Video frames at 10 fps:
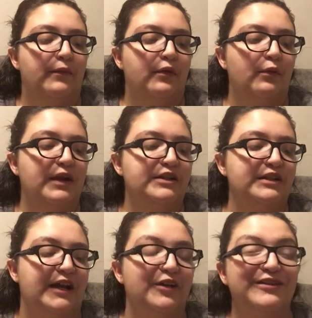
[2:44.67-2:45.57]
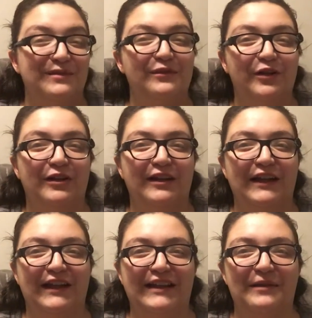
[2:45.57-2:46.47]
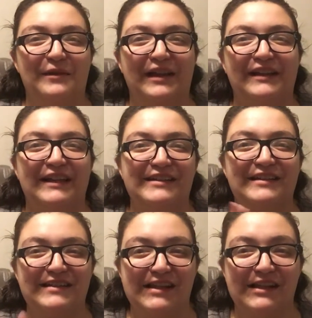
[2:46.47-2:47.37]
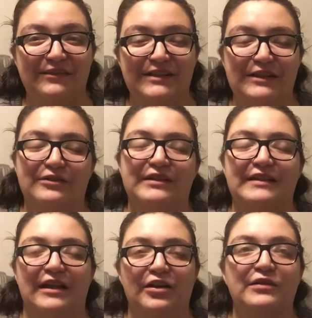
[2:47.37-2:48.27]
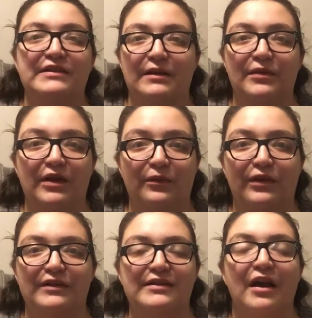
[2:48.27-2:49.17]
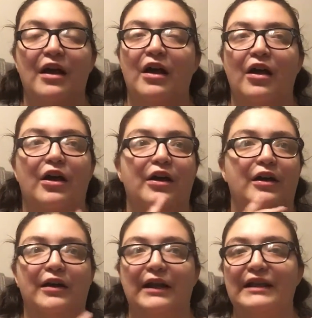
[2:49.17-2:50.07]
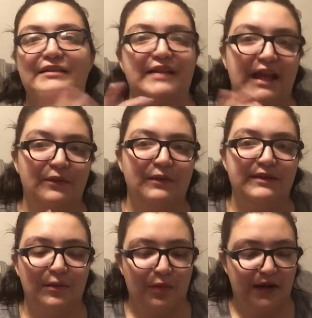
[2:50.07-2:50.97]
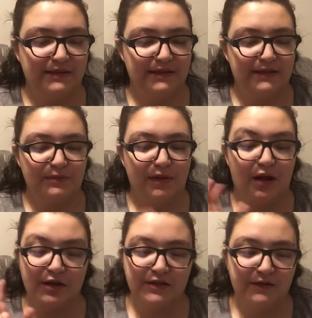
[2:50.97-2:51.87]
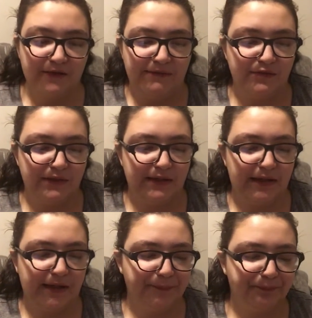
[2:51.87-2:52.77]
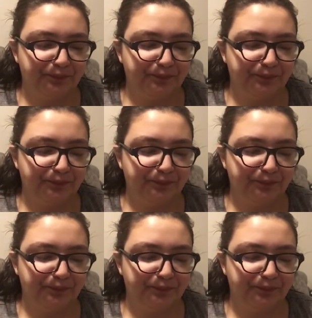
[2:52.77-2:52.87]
which I know some of you are looking at that and be like, that's a steal of a deal, because I know some Goodwills are insane with their prices, but ours are $5.29.